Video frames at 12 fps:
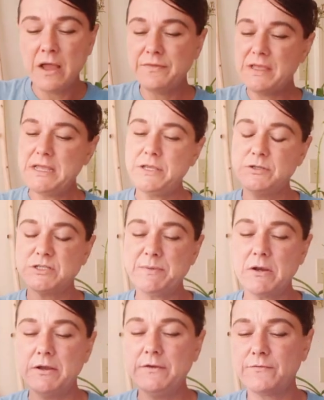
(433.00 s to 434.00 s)
Thank you,
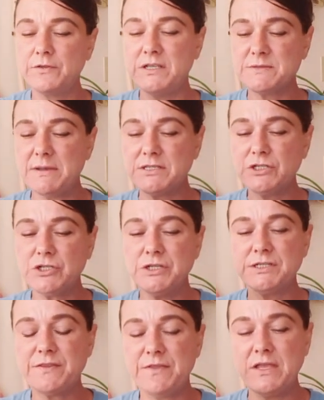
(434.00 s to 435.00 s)
Spirit, for these
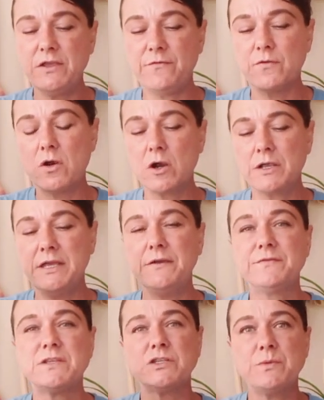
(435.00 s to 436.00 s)
messages, and thank you for our
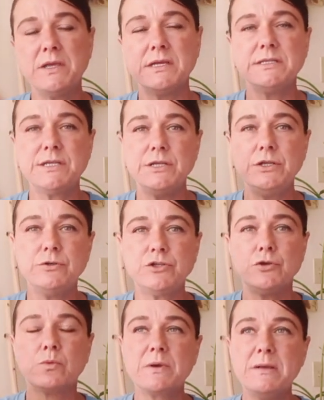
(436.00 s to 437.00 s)
gifts as we continue
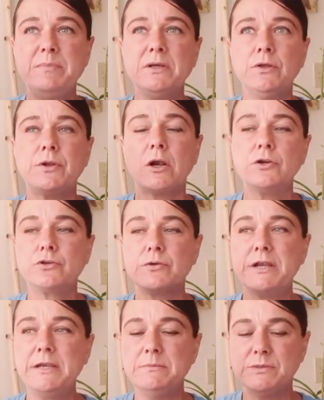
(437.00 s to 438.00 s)
to rebuild our
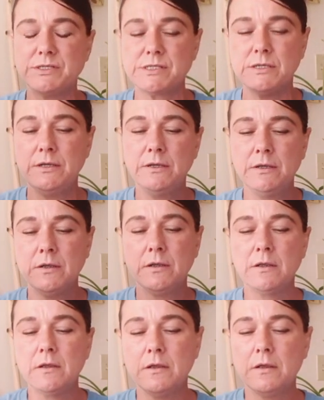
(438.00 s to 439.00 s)
dreams
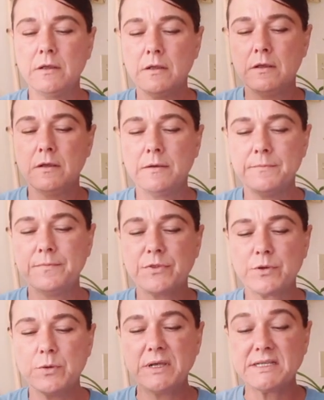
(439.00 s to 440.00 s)

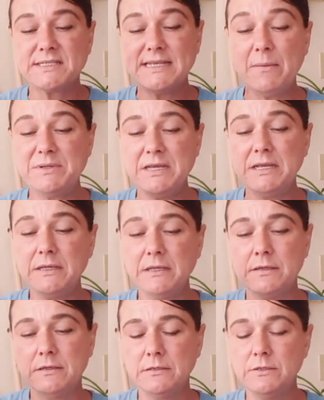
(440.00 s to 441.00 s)
through accepting
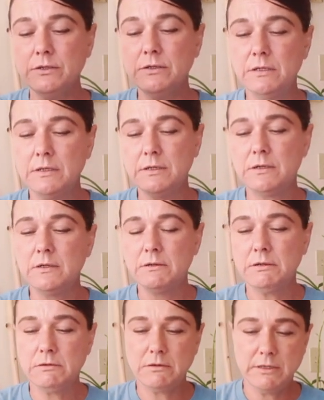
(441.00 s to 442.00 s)

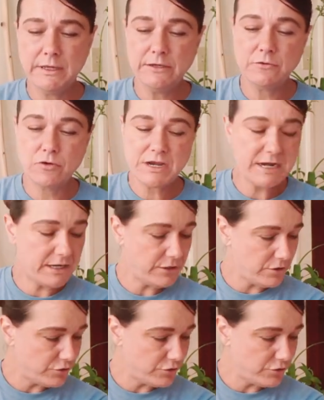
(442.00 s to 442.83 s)
and creating new